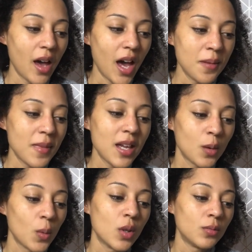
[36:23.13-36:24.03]
I make
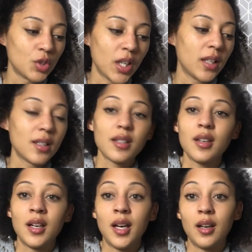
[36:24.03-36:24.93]
warm drinks
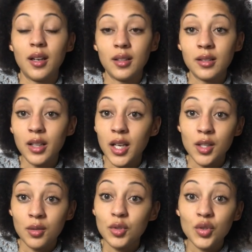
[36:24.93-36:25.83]
and I
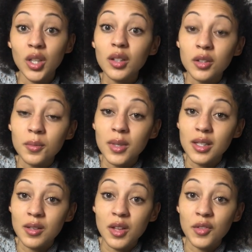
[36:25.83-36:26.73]
don't drink them
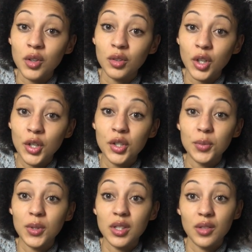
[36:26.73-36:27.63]
until they've gone cold
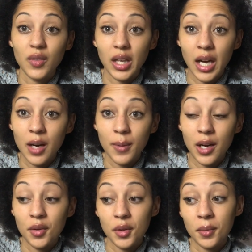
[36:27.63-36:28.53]
because I forget
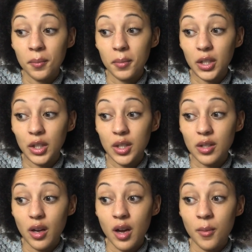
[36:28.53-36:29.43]
about them because
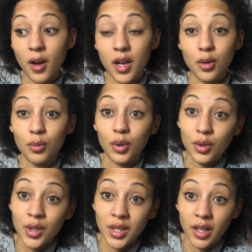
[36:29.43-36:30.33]
I'm either
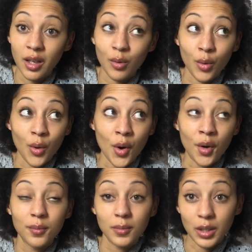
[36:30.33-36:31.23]
recording or
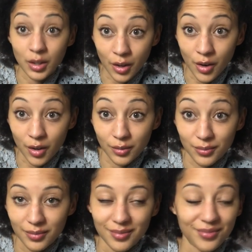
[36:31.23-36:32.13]
yarn.
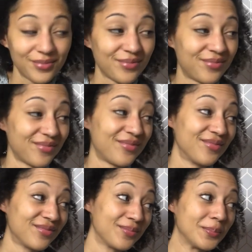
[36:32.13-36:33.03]
I
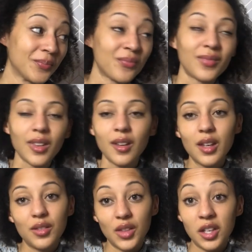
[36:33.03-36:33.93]

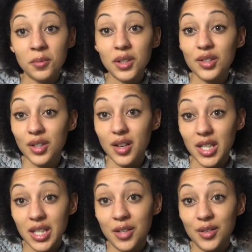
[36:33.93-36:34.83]
think I'm going to start a
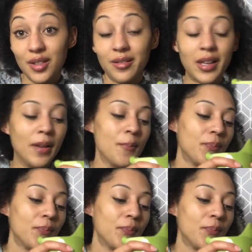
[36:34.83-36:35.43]
series on that.